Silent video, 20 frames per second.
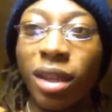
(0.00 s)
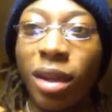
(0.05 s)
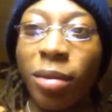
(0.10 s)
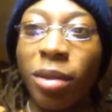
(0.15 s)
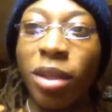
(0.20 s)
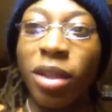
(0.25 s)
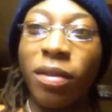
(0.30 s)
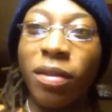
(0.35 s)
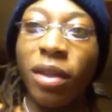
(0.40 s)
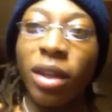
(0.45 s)
I
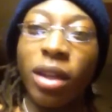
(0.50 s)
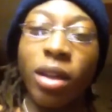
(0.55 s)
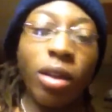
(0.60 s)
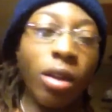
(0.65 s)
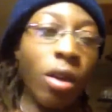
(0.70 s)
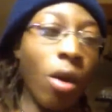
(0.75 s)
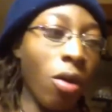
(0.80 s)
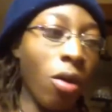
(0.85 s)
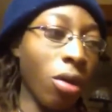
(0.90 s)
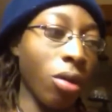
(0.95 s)
believe it
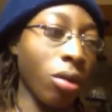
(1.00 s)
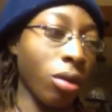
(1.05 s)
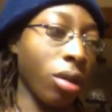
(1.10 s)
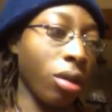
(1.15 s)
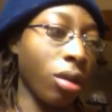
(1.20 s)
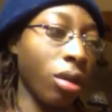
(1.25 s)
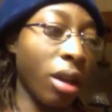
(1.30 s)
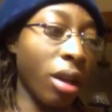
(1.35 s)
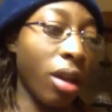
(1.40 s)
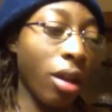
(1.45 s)
lowers
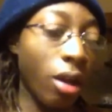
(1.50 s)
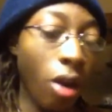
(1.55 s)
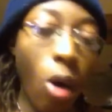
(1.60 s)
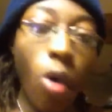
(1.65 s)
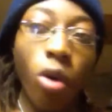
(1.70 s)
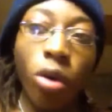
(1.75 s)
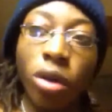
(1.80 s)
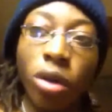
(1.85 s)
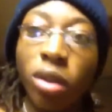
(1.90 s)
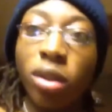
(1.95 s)

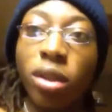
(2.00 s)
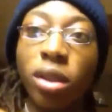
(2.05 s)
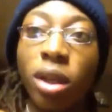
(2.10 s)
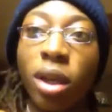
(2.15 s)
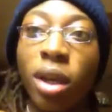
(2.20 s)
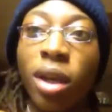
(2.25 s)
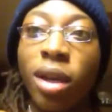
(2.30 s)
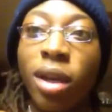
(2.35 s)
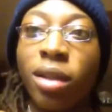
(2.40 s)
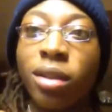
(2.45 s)

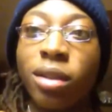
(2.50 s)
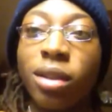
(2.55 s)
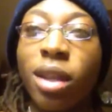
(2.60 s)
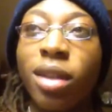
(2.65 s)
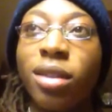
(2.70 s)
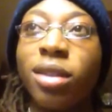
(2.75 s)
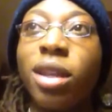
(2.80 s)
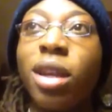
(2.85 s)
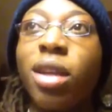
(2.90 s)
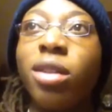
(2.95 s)

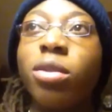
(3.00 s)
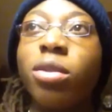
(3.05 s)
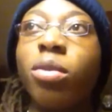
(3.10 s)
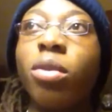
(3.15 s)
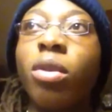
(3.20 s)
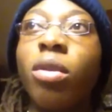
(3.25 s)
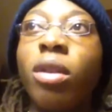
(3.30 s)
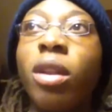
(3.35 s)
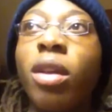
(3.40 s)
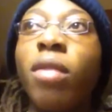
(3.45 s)

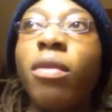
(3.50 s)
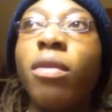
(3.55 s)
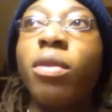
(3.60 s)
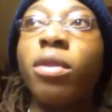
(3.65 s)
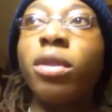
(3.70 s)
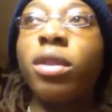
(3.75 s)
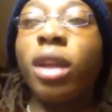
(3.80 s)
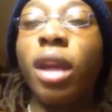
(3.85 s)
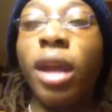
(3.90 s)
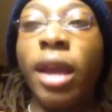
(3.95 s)
testosterone
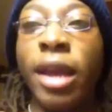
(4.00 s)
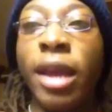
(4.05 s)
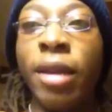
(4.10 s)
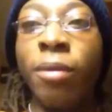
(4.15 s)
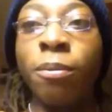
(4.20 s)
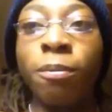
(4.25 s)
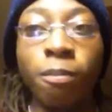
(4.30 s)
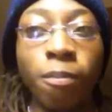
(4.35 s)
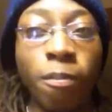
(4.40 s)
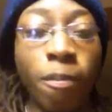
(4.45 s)
levels,
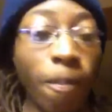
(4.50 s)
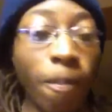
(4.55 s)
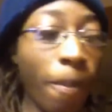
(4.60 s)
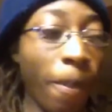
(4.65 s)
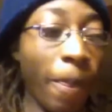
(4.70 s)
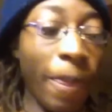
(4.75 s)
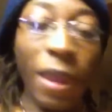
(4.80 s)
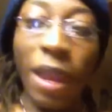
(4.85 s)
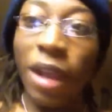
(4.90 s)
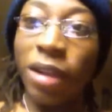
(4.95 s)
and
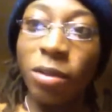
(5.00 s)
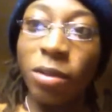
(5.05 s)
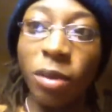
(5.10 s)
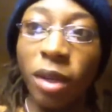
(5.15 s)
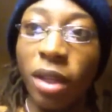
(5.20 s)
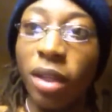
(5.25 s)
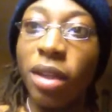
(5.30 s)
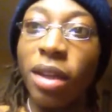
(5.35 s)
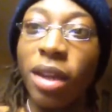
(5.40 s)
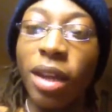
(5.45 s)
that's
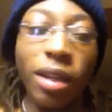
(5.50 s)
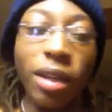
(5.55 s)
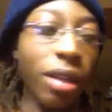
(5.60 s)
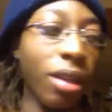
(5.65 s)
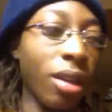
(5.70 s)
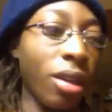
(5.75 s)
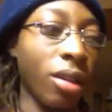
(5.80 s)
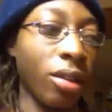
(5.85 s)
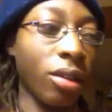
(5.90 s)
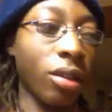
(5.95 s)
really not
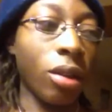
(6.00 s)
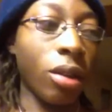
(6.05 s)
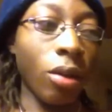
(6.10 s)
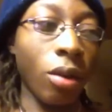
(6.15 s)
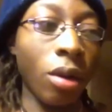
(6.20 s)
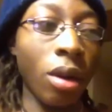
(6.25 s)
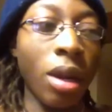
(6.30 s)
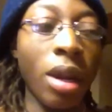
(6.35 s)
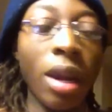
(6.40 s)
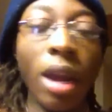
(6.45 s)
good. So
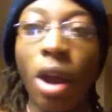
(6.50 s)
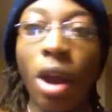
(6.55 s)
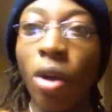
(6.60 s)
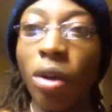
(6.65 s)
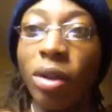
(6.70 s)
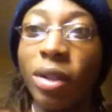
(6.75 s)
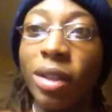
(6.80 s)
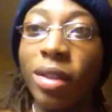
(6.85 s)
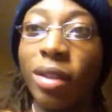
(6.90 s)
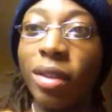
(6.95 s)
I
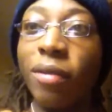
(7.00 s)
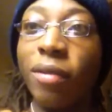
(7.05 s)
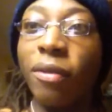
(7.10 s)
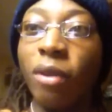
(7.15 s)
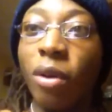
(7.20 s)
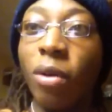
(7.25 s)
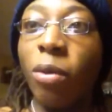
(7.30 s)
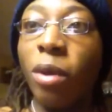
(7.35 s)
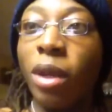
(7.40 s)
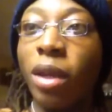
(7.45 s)
only took it
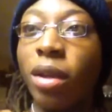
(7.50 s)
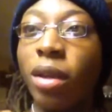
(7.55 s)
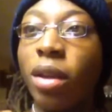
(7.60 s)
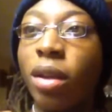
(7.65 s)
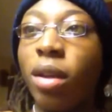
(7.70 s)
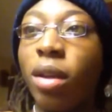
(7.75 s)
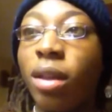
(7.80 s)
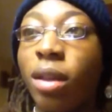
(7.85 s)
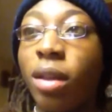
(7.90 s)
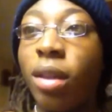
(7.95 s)
for a week,
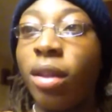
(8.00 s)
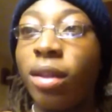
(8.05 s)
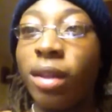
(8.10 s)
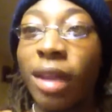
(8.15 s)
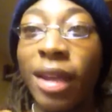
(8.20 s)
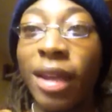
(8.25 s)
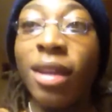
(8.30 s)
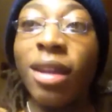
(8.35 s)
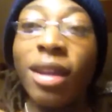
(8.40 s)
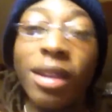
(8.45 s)

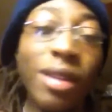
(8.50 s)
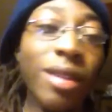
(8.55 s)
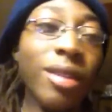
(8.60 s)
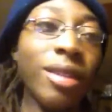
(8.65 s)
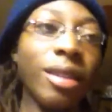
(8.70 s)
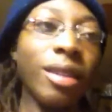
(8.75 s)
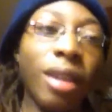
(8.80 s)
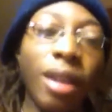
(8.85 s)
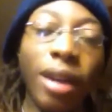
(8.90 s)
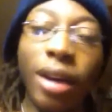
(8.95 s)
thank
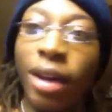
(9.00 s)
goodness.